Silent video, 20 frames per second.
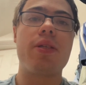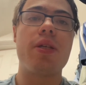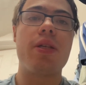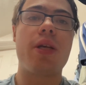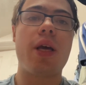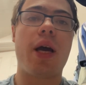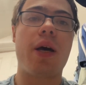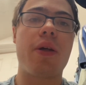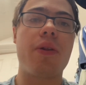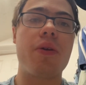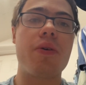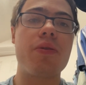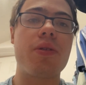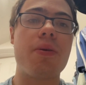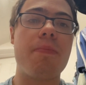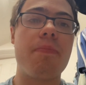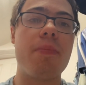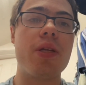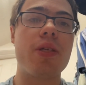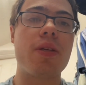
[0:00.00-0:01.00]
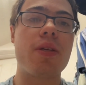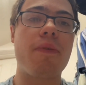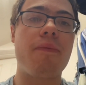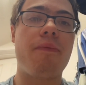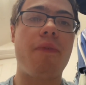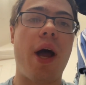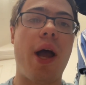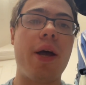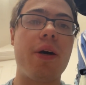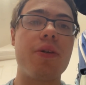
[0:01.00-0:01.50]
to download some missing
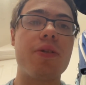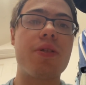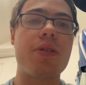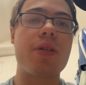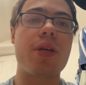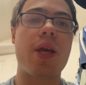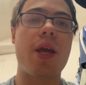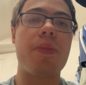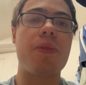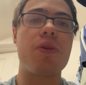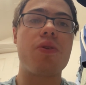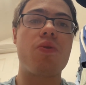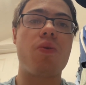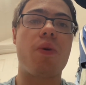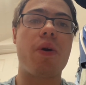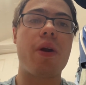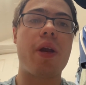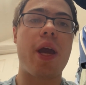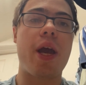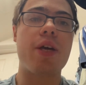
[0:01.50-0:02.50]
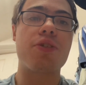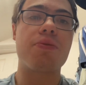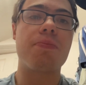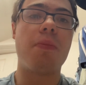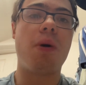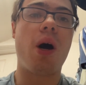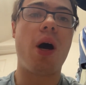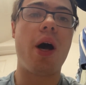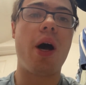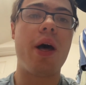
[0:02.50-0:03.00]
files to get the DoorDash
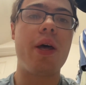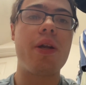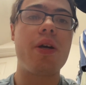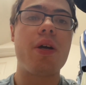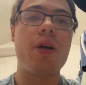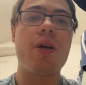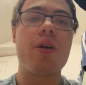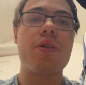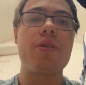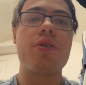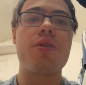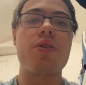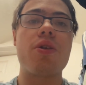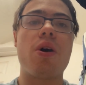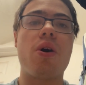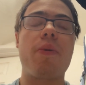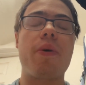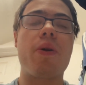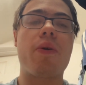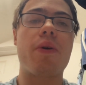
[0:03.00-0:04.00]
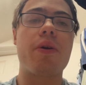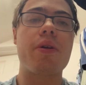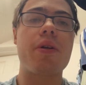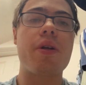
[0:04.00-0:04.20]
mod. So in order to